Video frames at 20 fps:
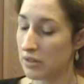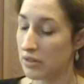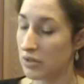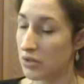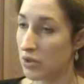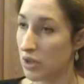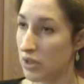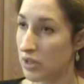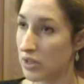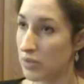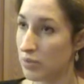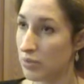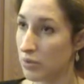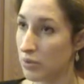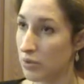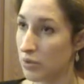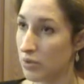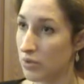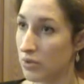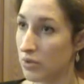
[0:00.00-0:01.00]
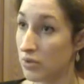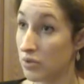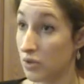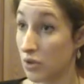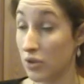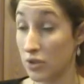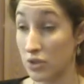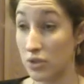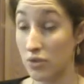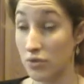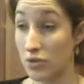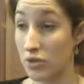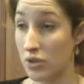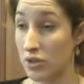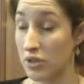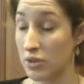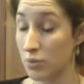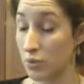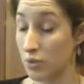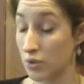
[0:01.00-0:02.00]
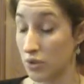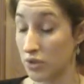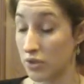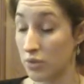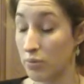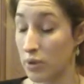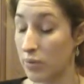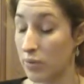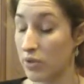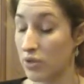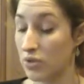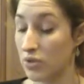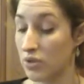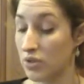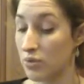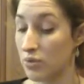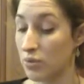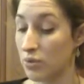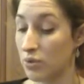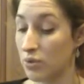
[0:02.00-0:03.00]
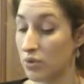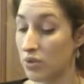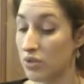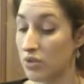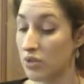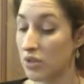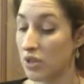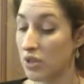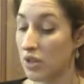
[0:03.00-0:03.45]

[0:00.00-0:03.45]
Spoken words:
transport, cost of transport, cost of public transport,